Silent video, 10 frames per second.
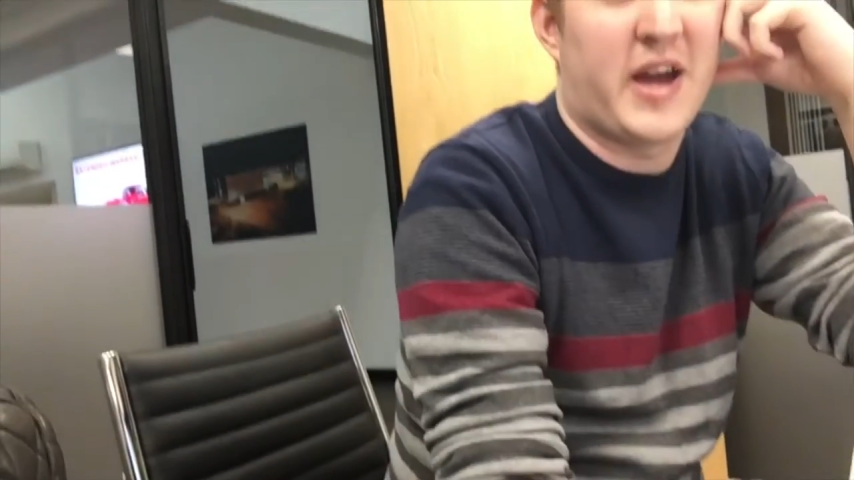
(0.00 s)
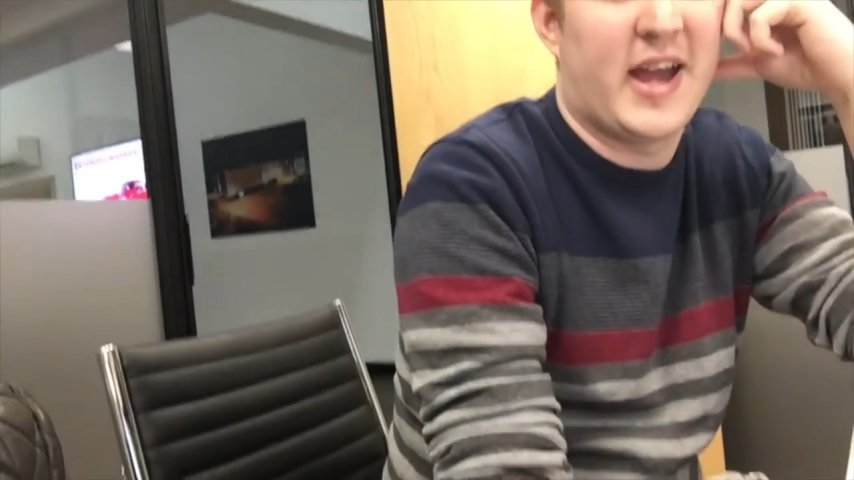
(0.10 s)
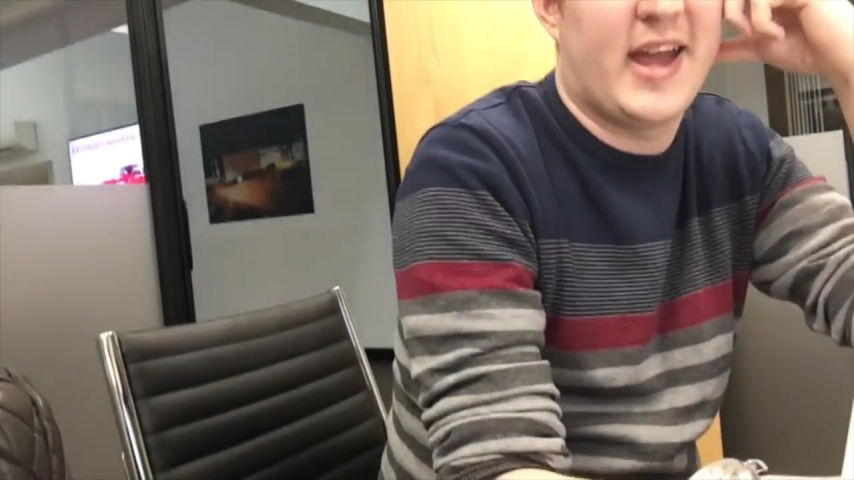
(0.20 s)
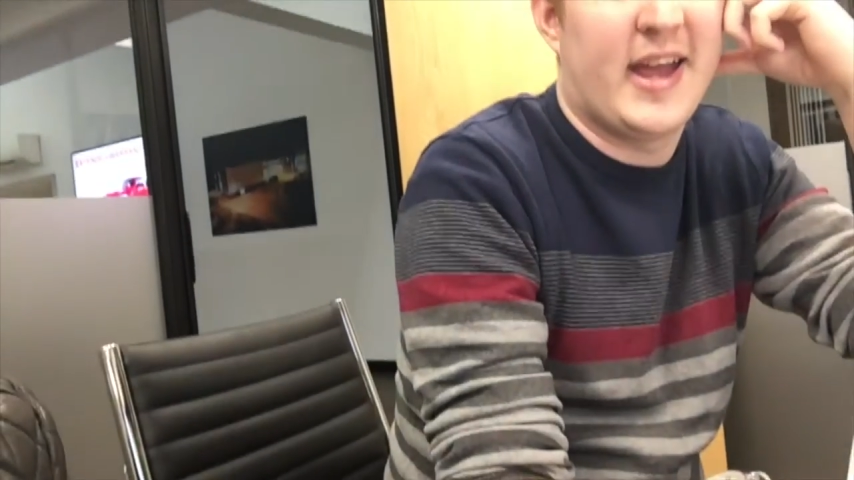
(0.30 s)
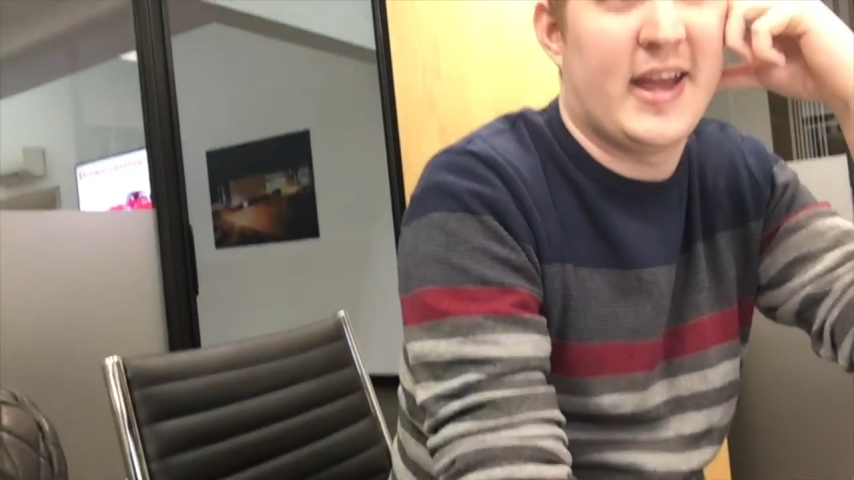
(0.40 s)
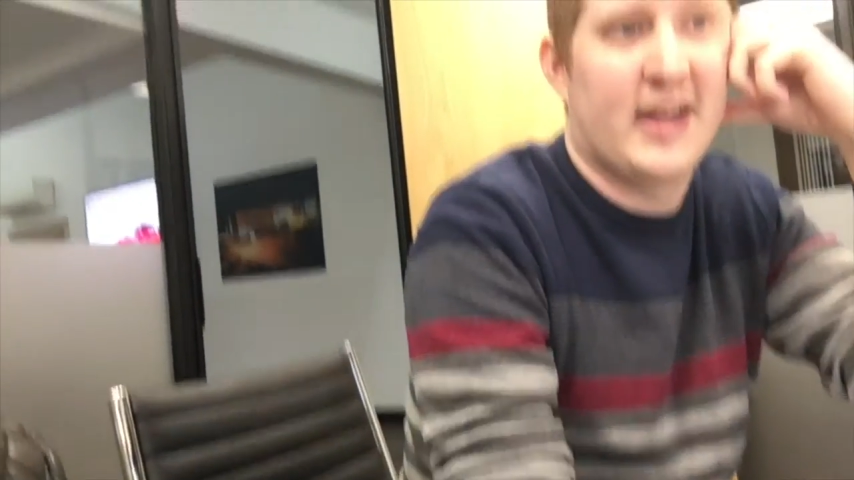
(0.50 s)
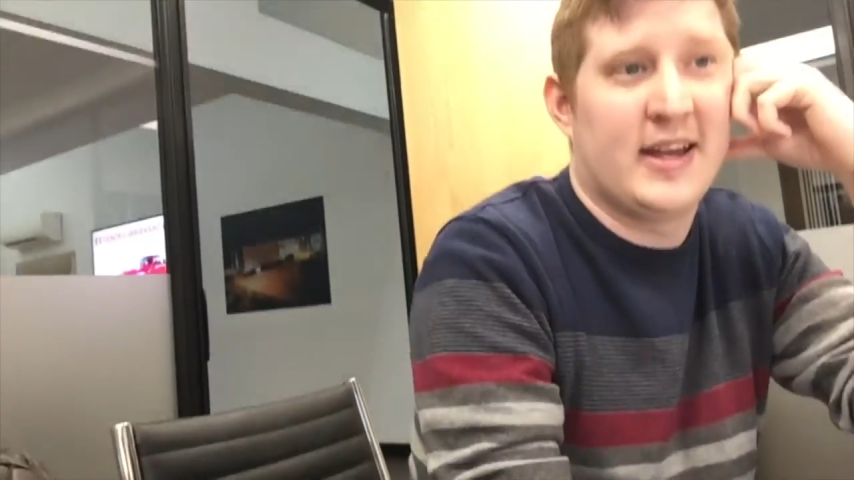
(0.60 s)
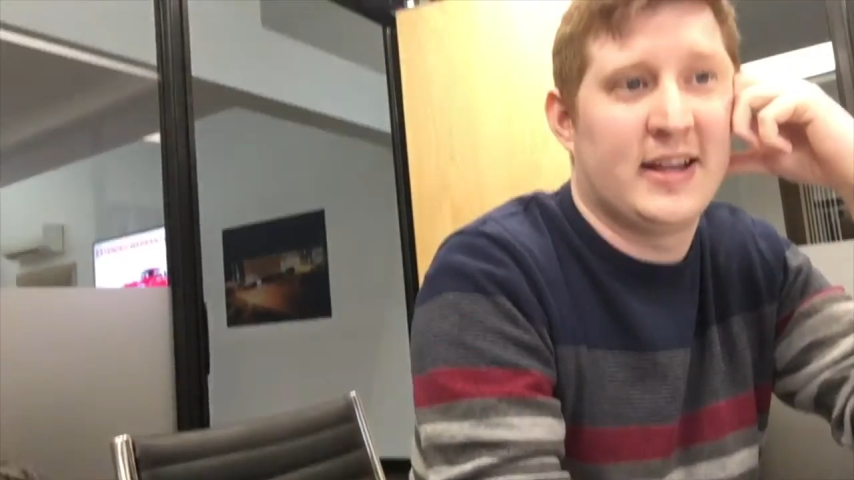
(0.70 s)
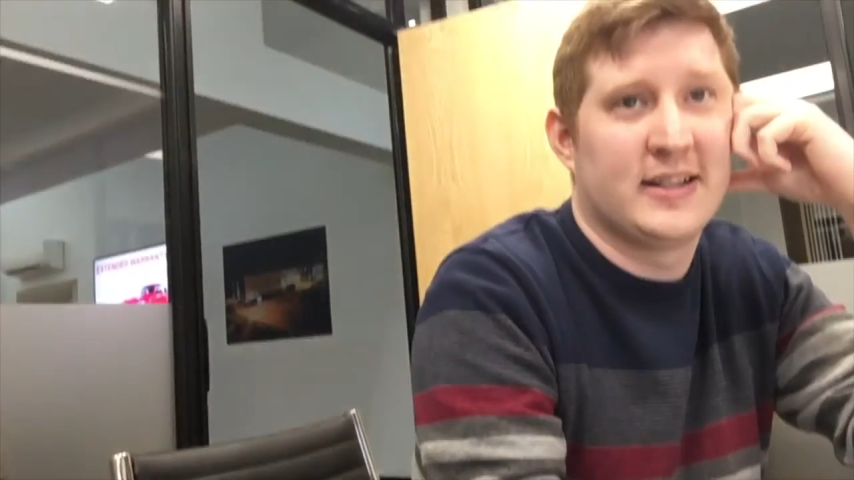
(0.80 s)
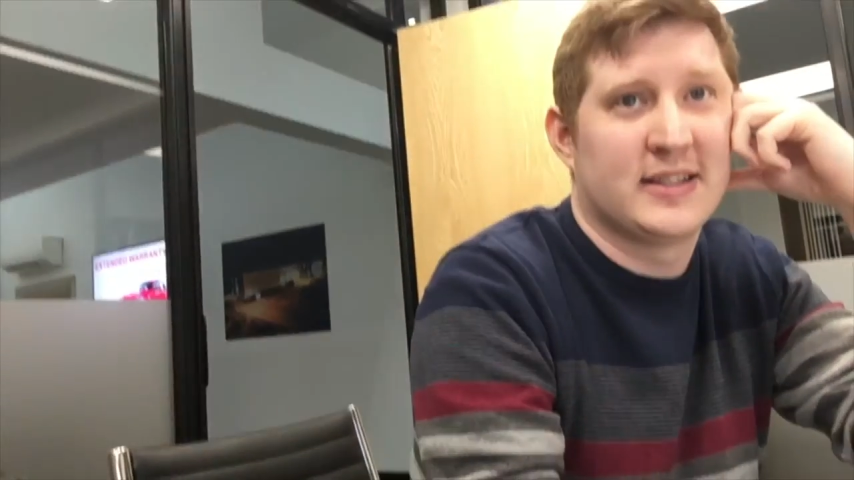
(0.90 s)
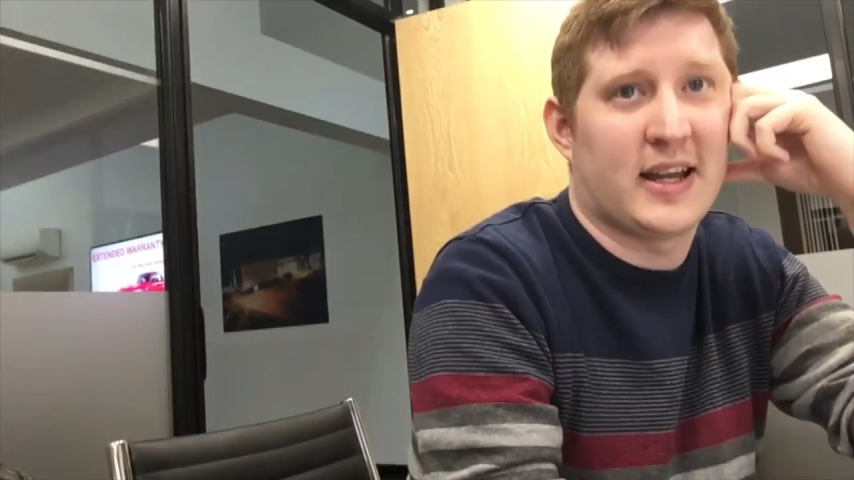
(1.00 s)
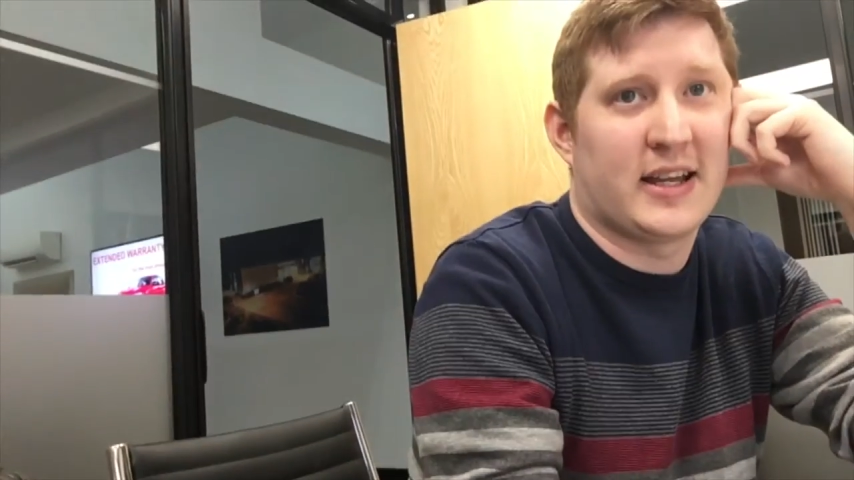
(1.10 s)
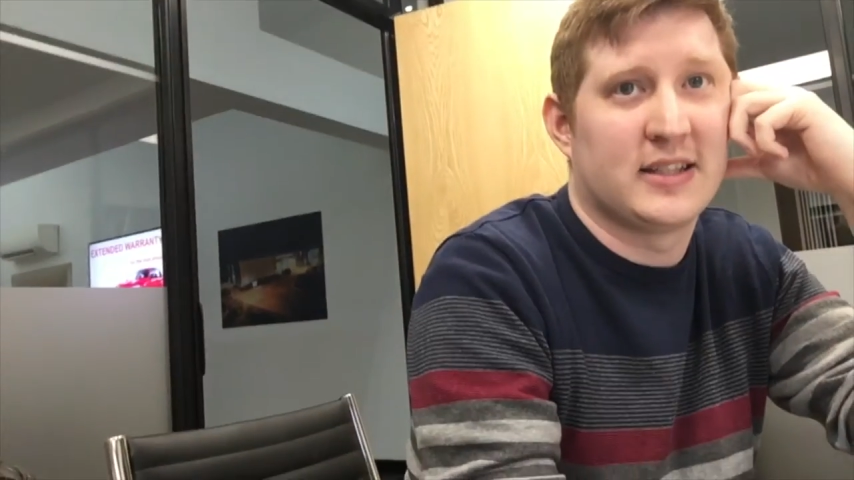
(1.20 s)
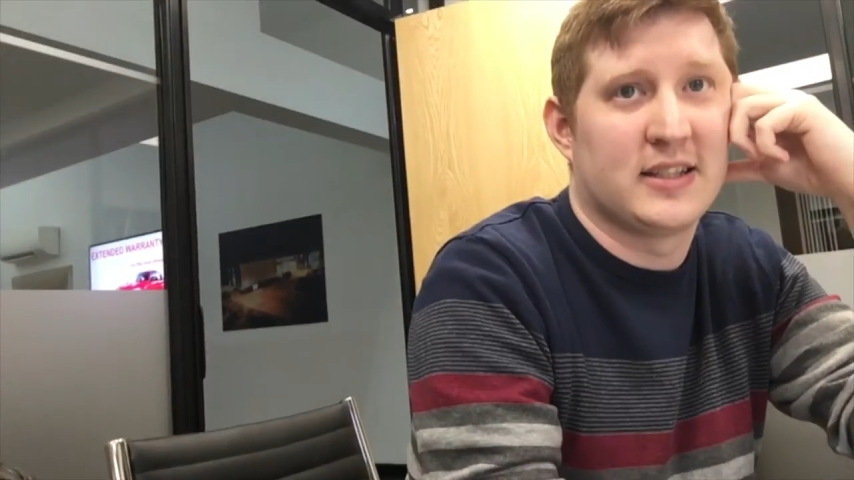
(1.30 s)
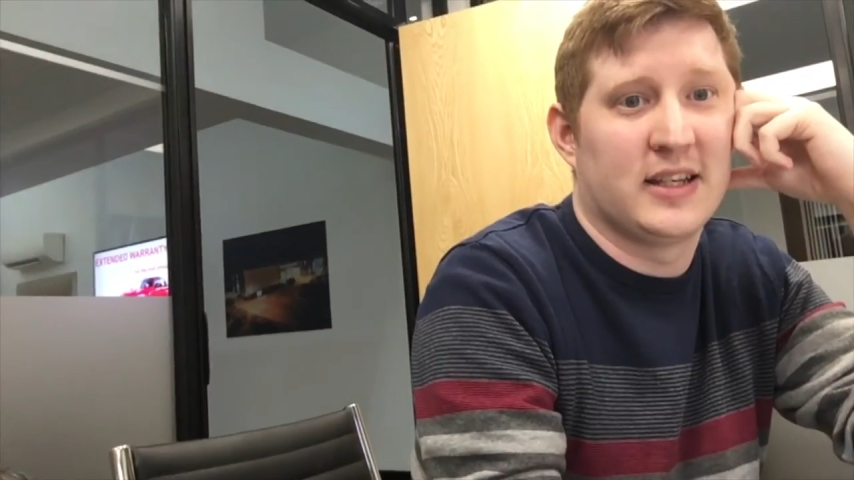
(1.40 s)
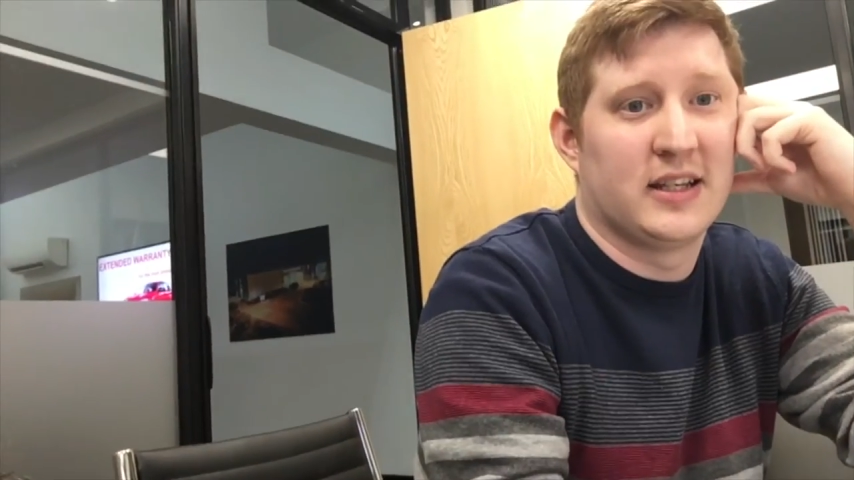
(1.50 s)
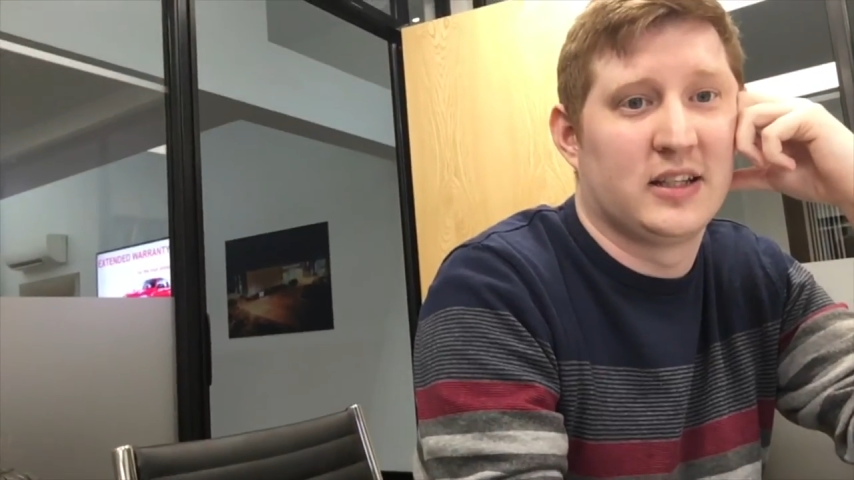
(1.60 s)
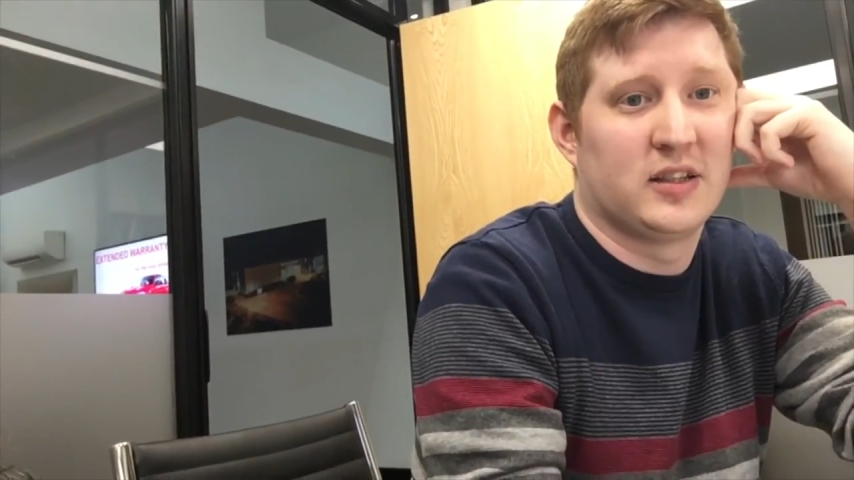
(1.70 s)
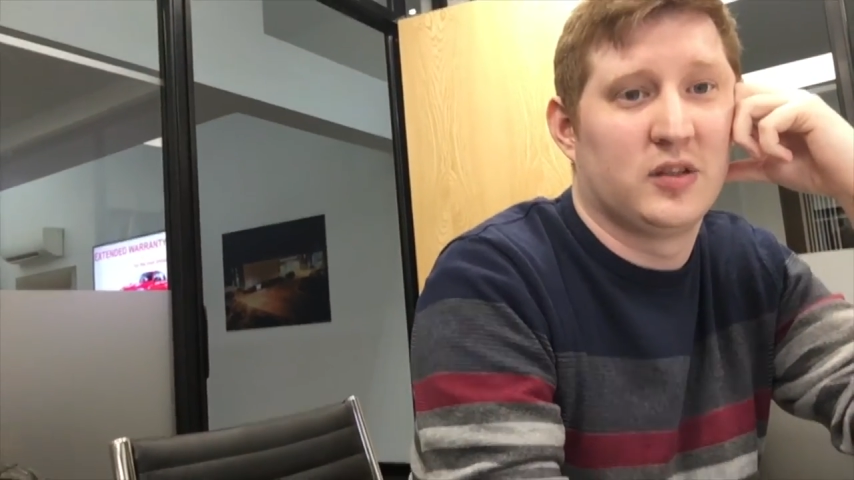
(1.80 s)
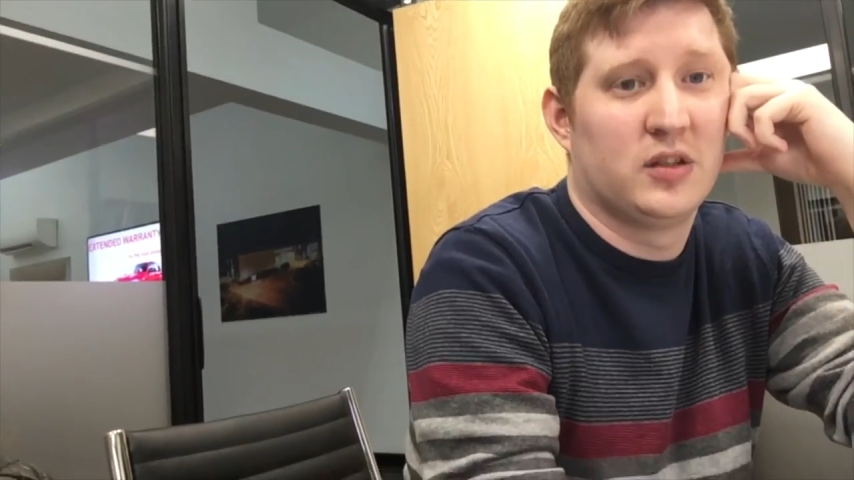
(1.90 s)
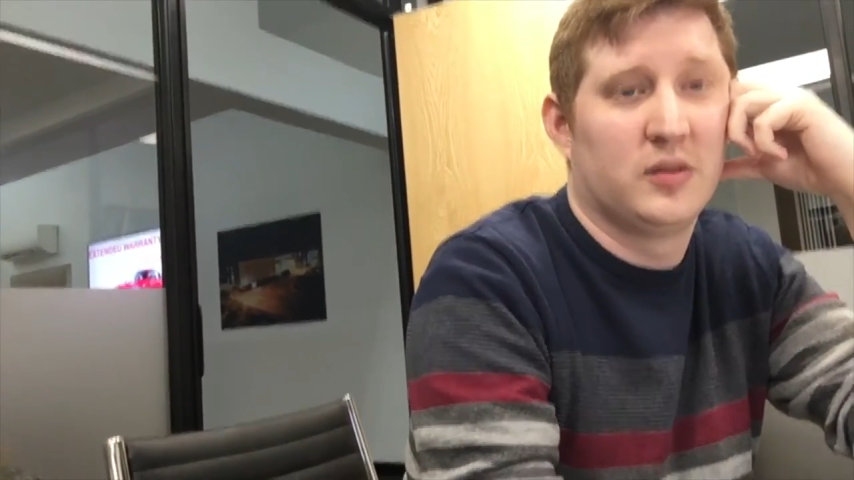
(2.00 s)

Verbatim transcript: Fantastic. Just got your mouth in that shot.